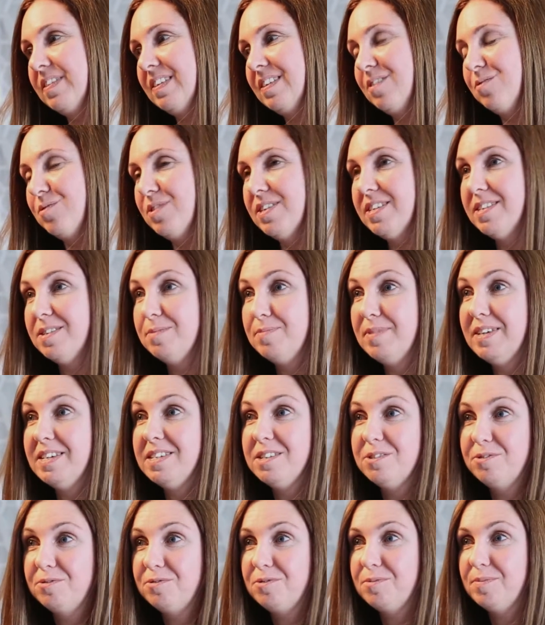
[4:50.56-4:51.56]
which is a big
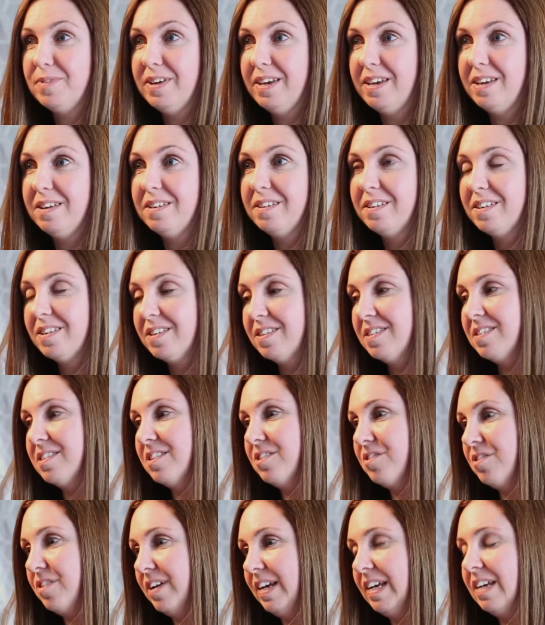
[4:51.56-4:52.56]
deal for me,
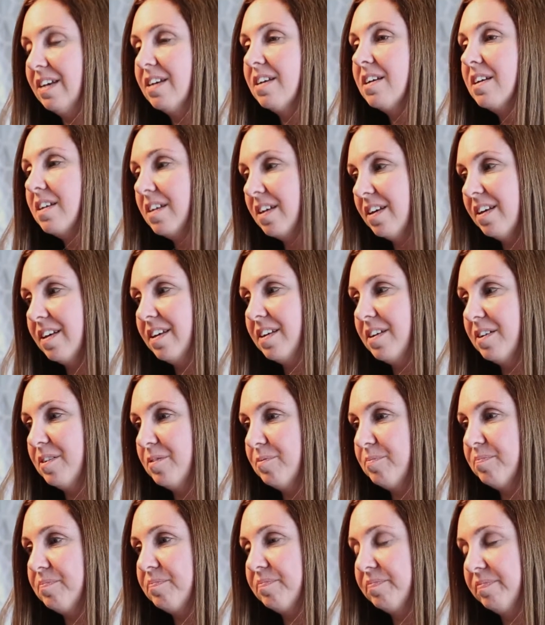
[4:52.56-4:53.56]
considering
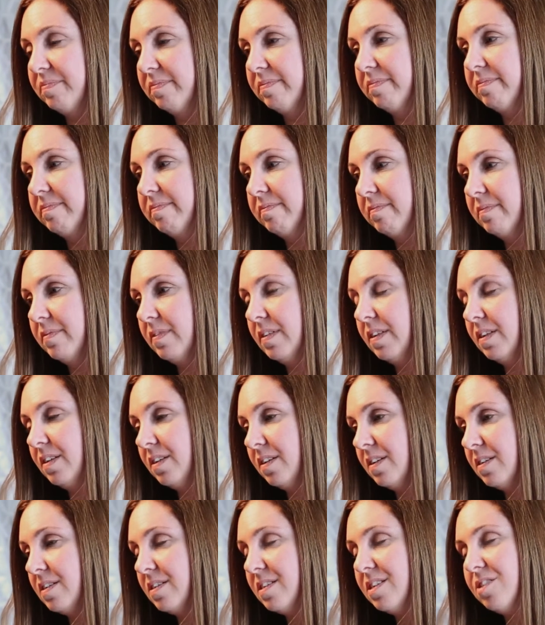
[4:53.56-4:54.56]
some
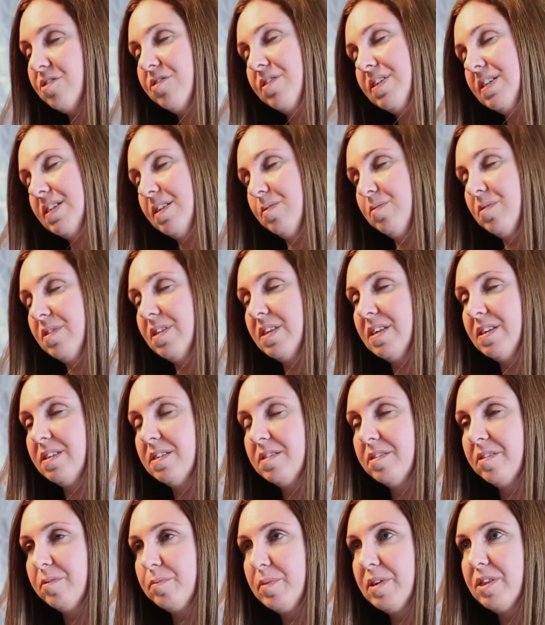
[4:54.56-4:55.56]
of the
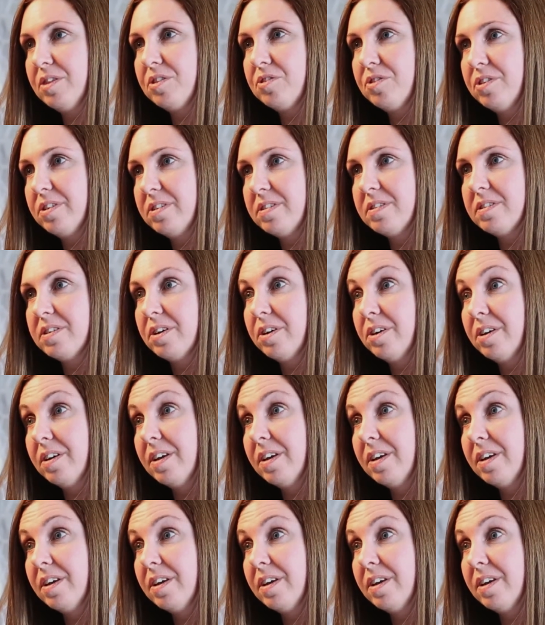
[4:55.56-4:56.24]
things I've been through. So